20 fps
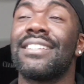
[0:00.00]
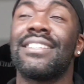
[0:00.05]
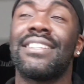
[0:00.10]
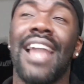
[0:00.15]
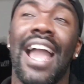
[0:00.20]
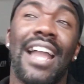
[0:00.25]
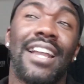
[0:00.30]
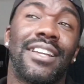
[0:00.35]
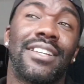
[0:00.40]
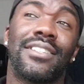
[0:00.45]

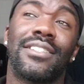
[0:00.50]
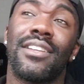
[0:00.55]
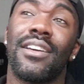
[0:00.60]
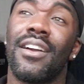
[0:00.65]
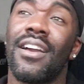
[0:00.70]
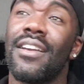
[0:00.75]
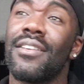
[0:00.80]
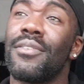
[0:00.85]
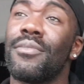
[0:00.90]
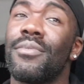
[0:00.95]

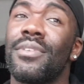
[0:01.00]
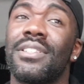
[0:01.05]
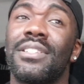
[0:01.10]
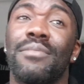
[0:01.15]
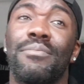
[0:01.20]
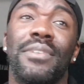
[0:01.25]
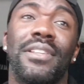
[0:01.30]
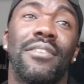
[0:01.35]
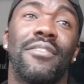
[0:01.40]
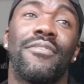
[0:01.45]
gangster, he wants
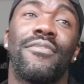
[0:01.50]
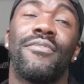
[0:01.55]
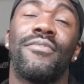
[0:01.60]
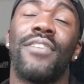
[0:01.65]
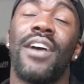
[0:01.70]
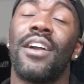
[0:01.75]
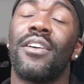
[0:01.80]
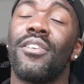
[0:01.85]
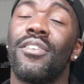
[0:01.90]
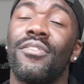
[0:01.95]
to be the
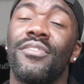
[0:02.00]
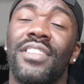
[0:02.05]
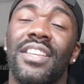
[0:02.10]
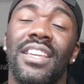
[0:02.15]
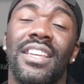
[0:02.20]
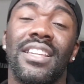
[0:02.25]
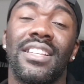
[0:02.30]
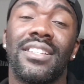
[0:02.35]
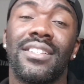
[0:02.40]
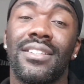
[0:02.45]
thug of the
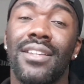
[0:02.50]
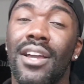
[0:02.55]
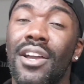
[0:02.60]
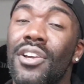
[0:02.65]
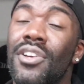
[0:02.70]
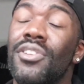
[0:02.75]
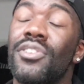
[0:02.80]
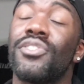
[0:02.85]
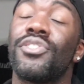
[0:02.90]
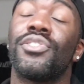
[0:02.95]
East.
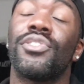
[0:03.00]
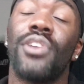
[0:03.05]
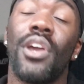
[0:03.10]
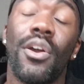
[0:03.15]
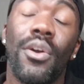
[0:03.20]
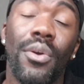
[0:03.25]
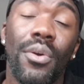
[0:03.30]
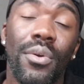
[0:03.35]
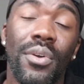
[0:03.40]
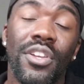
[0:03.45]

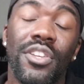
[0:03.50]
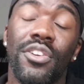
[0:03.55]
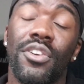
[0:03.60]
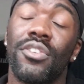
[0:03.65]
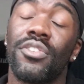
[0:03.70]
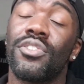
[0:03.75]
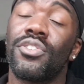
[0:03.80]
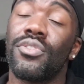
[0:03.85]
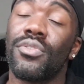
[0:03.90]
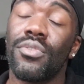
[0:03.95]
Show
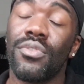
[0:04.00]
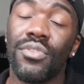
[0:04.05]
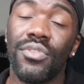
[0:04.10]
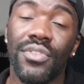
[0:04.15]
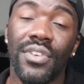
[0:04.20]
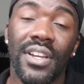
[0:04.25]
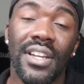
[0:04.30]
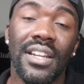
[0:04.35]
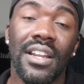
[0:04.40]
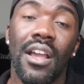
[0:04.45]
your
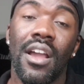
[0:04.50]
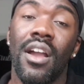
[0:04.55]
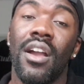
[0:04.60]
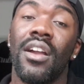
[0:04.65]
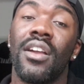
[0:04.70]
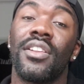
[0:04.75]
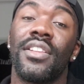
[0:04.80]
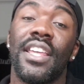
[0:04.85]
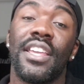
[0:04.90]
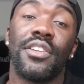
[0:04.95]
children
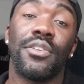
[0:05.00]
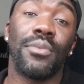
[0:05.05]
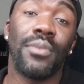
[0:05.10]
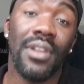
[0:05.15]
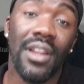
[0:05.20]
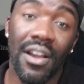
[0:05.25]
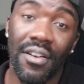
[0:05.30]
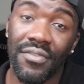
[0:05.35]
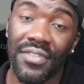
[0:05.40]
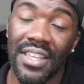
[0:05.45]
that you
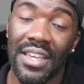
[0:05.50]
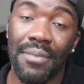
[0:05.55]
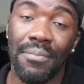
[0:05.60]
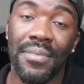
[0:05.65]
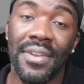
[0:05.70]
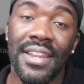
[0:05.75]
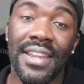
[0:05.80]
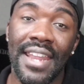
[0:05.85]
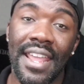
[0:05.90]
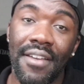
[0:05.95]
love
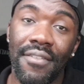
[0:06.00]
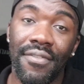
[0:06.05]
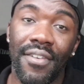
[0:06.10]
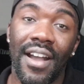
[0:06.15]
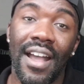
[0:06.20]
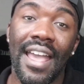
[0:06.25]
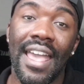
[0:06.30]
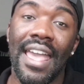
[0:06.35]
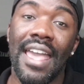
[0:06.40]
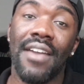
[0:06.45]
them.
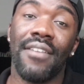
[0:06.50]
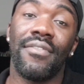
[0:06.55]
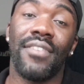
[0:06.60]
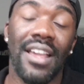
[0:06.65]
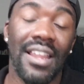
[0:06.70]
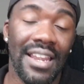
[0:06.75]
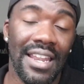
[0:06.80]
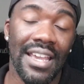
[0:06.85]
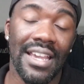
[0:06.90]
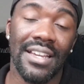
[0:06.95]
Never
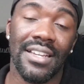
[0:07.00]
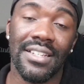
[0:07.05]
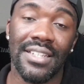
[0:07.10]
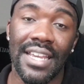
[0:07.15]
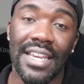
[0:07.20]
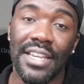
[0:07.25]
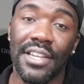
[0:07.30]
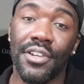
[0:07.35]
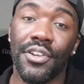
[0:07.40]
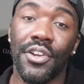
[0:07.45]
ever let a
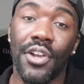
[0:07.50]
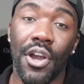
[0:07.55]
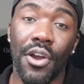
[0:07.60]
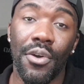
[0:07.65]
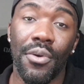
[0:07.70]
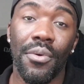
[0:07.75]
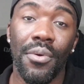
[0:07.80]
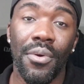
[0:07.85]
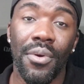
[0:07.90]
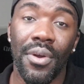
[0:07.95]
day
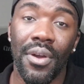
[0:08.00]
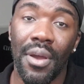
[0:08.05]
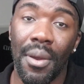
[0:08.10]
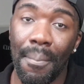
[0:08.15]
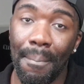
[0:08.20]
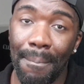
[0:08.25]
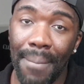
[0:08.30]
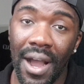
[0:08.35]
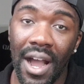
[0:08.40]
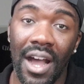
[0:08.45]
go
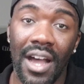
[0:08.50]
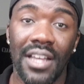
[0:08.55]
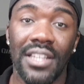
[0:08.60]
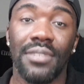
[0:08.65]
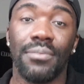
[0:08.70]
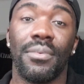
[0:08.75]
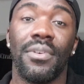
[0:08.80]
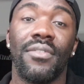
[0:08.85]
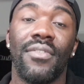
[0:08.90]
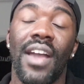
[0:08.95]

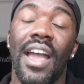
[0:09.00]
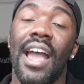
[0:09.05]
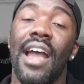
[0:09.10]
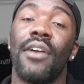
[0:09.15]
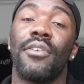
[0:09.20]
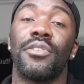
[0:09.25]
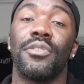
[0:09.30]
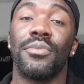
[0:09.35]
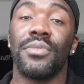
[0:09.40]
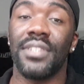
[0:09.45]
past
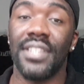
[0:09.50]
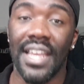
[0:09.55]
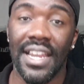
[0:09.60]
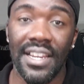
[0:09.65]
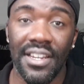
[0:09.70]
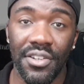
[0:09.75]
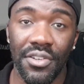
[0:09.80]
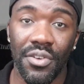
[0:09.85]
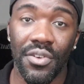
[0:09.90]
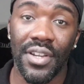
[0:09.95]
without you
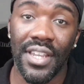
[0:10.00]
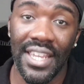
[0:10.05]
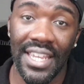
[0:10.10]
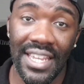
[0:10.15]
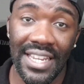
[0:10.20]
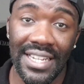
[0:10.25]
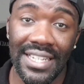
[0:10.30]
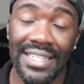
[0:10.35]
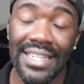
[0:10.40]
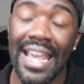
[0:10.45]
telling your
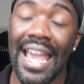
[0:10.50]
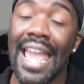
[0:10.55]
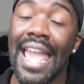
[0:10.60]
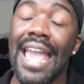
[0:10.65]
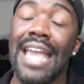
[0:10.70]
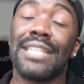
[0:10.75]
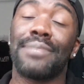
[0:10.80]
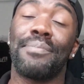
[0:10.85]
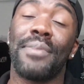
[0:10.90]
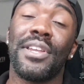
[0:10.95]
kids,
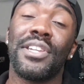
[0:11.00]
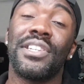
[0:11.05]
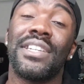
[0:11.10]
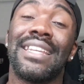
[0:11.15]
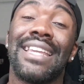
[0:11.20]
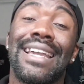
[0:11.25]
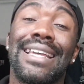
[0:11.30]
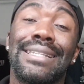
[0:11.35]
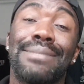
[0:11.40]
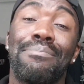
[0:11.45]

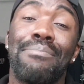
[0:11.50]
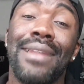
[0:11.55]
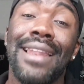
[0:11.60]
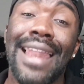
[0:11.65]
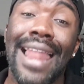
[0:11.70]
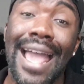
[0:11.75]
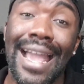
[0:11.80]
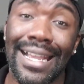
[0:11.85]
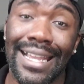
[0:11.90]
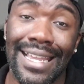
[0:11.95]
especially as
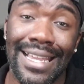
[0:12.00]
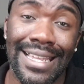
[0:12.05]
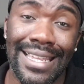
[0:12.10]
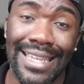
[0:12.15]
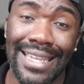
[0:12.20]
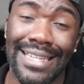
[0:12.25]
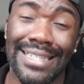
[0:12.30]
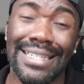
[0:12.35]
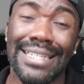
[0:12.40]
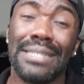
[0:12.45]
black
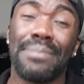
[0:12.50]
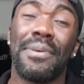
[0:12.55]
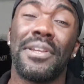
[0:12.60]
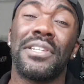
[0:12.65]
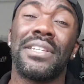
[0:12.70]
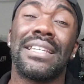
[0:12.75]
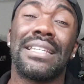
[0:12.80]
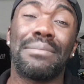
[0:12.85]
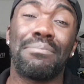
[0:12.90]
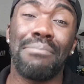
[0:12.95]
kids,
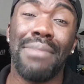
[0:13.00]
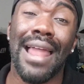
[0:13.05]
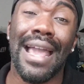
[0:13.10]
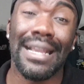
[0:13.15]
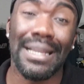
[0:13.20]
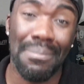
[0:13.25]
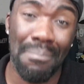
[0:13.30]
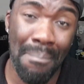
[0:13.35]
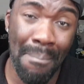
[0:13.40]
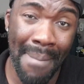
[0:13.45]
especially as
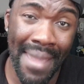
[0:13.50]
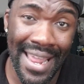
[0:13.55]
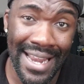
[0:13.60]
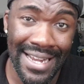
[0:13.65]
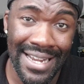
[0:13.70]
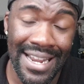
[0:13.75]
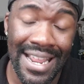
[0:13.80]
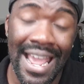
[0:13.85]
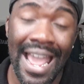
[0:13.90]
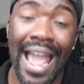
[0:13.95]
black
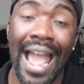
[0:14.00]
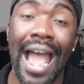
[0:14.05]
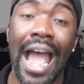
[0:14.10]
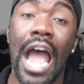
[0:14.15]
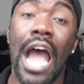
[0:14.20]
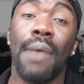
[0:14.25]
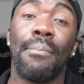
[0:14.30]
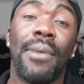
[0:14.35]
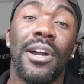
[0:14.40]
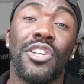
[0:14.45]
men,
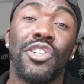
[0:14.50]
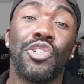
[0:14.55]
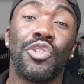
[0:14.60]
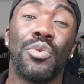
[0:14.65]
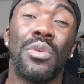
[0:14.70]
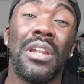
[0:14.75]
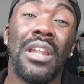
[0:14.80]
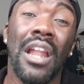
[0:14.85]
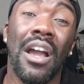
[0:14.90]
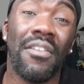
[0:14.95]
how much
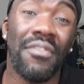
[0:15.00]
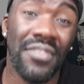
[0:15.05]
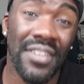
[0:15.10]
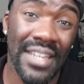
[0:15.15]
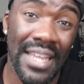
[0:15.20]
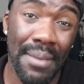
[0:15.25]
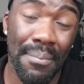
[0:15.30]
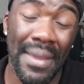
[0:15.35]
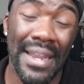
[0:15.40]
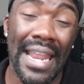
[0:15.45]
you love
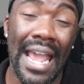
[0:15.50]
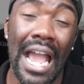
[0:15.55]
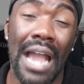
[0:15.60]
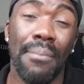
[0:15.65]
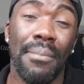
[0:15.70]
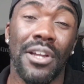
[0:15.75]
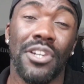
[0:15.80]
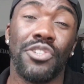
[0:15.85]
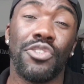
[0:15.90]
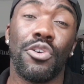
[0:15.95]
them and
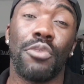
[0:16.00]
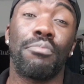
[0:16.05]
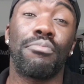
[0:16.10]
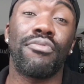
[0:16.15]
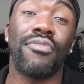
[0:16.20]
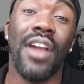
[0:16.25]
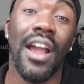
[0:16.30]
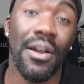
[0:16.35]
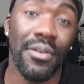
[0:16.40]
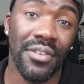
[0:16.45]
how much you're
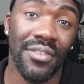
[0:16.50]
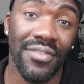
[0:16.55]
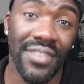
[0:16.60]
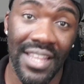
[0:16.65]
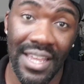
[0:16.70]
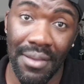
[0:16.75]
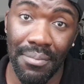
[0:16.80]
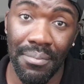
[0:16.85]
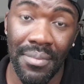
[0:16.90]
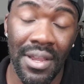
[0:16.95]
proud of
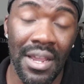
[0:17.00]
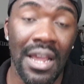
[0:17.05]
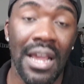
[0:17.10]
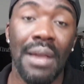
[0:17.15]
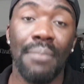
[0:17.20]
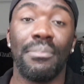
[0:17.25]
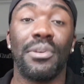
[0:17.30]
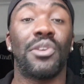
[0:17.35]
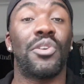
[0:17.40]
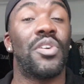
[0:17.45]
them,
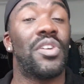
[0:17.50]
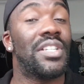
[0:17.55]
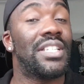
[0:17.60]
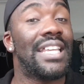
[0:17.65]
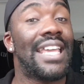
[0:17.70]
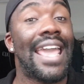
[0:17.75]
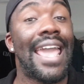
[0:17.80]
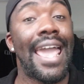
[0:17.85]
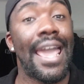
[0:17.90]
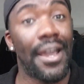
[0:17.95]
because
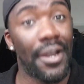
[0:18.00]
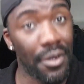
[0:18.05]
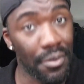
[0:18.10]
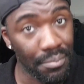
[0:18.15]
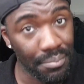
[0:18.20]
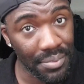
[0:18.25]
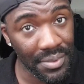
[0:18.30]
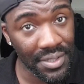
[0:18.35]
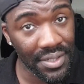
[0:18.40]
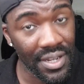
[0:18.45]
it
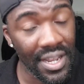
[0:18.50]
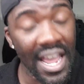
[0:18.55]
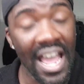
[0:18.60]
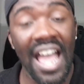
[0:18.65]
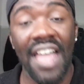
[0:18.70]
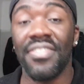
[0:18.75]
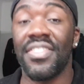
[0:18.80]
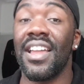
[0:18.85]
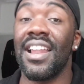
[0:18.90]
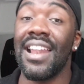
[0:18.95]
helps.
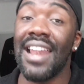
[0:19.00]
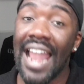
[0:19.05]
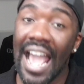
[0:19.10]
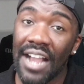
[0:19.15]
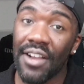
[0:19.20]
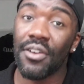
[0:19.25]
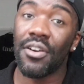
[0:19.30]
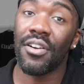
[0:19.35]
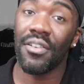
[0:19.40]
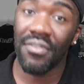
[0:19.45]
The
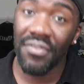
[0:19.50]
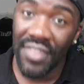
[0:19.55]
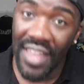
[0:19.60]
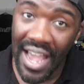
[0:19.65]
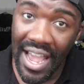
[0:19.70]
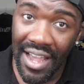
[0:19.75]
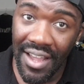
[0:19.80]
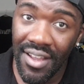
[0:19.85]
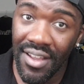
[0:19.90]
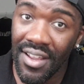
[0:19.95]
lack of
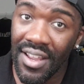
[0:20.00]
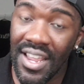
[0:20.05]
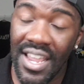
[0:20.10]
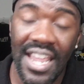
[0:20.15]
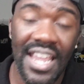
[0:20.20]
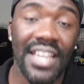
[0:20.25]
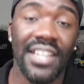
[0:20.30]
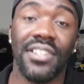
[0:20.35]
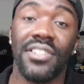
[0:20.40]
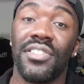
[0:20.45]
that
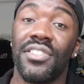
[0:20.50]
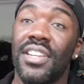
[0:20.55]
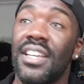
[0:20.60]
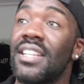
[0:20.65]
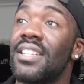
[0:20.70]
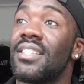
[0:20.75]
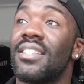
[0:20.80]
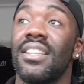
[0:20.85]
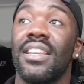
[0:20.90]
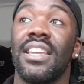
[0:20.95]
is
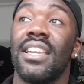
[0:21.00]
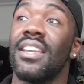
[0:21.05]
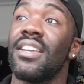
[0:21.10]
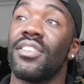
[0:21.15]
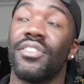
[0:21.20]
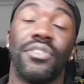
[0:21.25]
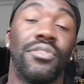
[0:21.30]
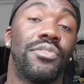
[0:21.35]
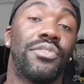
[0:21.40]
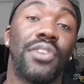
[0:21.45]
just,
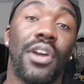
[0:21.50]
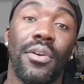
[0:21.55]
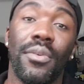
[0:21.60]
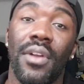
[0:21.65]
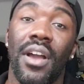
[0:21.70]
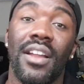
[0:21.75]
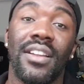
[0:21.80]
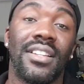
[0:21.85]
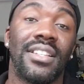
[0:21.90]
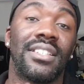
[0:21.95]
you
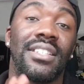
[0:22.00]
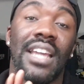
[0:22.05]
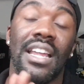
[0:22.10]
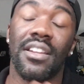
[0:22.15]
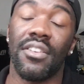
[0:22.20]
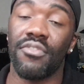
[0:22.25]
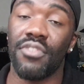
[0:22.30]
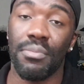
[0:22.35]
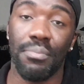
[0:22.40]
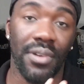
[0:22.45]
don't
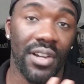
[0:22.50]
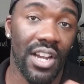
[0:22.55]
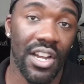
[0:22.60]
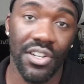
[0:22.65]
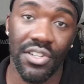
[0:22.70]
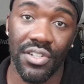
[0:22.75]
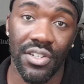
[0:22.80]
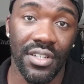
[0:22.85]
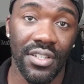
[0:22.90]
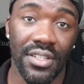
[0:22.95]
understand the
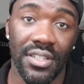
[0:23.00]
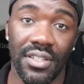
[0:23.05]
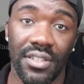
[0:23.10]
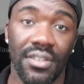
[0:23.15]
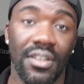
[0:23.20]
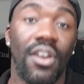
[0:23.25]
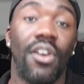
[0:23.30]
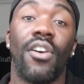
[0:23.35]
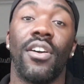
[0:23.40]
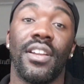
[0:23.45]
repercussions,
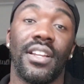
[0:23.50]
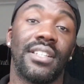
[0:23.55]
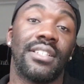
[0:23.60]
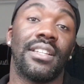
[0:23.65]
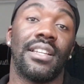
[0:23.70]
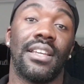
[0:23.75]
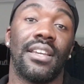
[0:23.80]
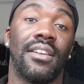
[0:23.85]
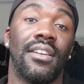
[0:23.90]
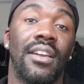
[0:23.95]

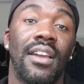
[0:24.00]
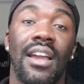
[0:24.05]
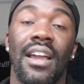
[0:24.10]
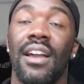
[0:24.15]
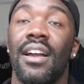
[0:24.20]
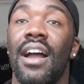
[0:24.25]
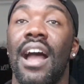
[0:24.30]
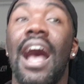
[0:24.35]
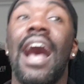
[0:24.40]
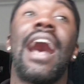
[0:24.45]
honestly.
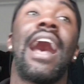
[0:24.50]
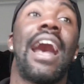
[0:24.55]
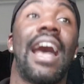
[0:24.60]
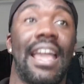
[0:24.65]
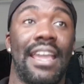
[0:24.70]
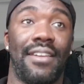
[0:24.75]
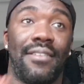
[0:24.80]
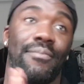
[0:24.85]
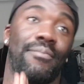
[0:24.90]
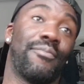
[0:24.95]

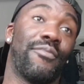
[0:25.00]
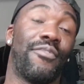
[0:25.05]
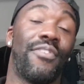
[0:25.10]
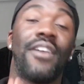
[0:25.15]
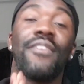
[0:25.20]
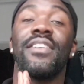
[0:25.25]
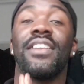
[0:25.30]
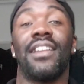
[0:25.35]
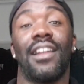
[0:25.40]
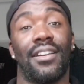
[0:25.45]

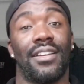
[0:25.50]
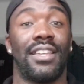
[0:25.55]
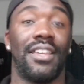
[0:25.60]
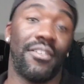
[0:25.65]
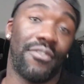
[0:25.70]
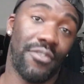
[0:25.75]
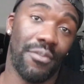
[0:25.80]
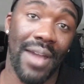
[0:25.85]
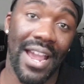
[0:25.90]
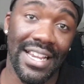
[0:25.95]
Very lucky
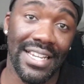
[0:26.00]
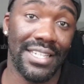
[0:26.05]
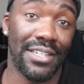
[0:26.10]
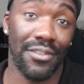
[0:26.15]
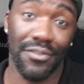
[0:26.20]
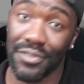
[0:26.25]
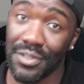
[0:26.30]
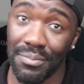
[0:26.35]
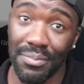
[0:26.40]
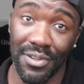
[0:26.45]
for
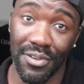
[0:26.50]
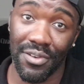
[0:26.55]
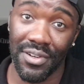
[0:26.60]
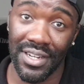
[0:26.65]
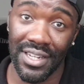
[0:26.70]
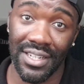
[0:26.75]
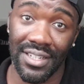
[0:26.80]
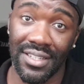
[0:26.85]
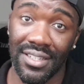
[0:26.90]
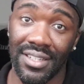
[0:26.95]
myself, to be
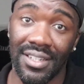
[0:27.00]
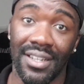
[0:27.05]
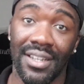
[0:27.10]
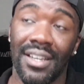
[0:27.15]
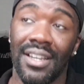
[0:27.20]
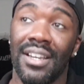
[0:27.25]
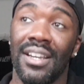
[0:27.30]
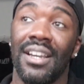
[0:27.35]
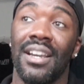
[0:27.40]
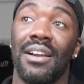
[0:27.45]
honest,
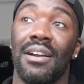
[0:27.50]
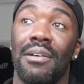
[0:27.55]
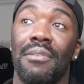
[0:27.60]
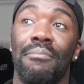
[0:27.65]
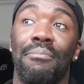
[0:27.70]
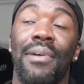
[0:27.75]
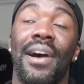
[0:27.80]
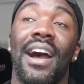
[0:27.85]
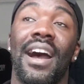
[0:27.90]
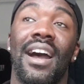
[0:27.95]

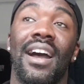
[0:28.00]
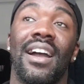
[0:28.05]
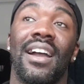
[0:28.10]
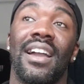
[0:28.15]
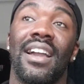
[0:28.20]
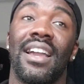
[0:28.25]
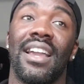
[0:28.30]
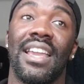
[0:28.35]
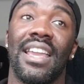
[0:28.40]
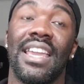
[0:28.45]
but
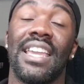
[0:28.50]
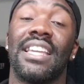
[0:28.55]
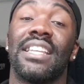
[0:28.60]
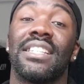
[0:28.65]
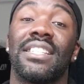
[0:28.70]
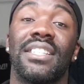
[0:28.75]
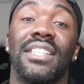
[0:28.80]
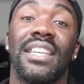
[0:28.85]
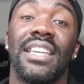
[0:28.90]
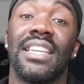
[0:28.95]

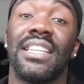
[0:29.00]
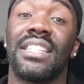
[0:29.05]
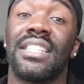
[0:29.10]
it's